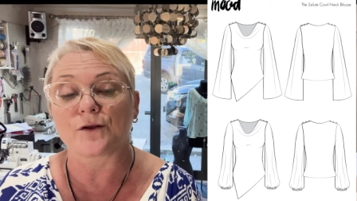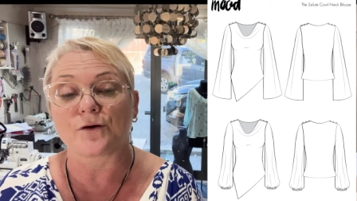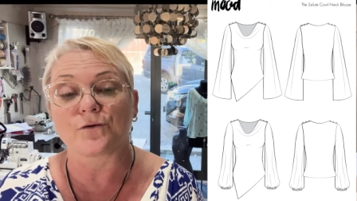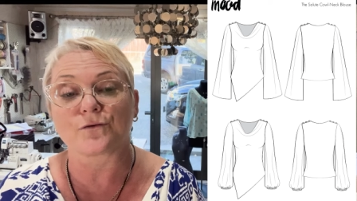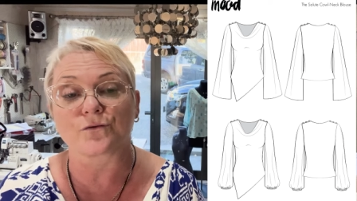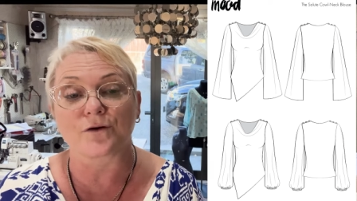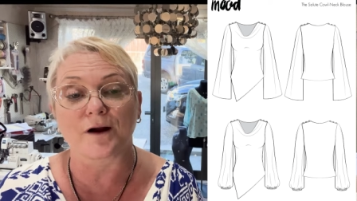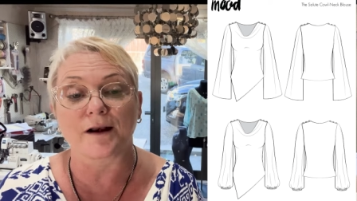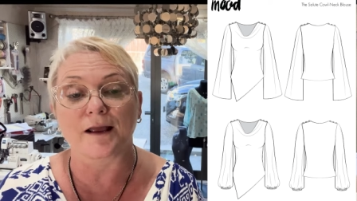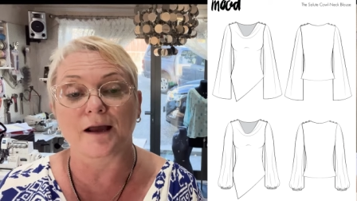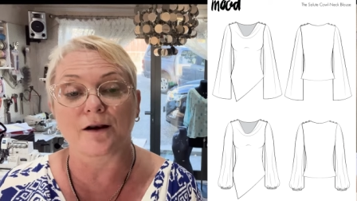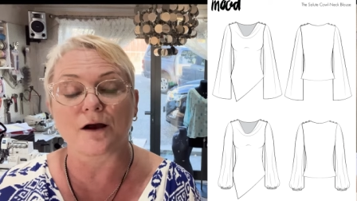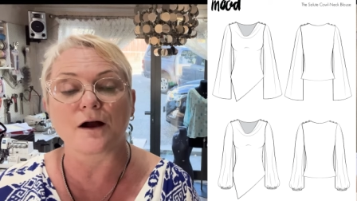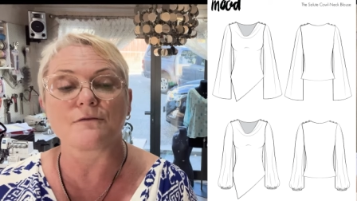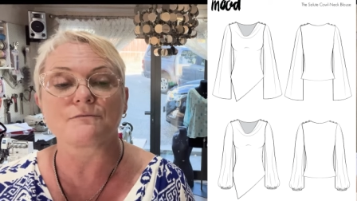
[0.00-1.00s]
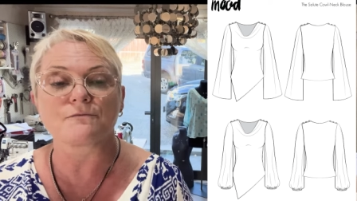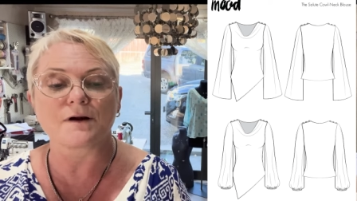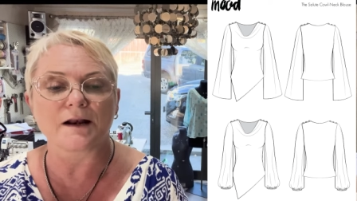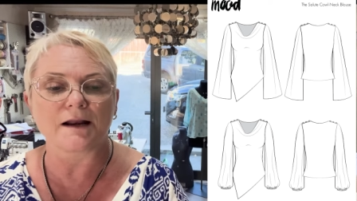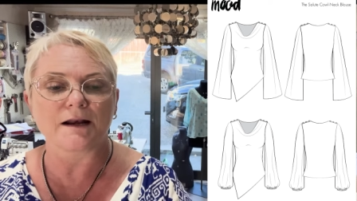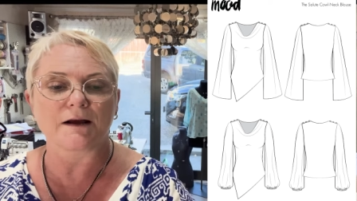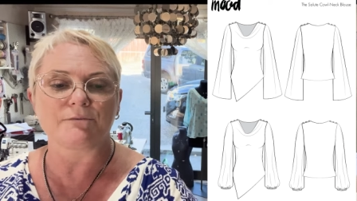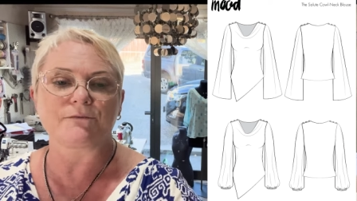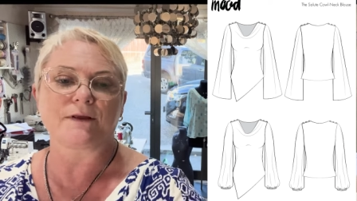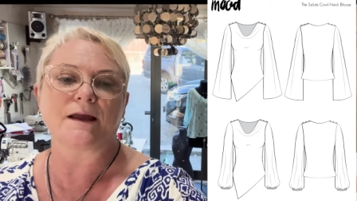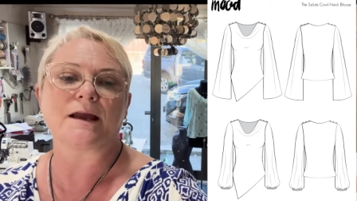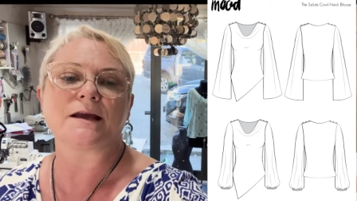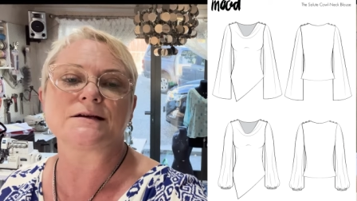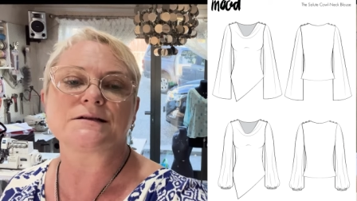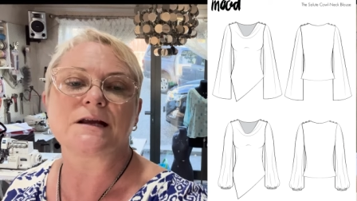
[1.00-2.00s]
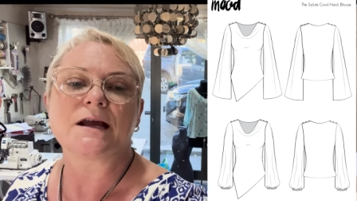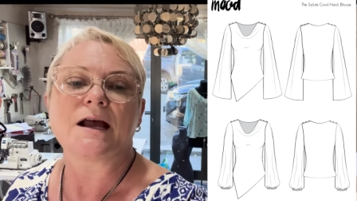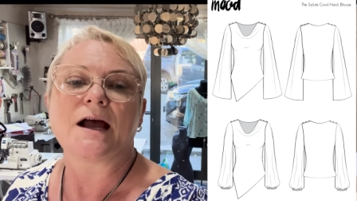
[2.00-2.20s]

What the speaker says: those right out. I really love that.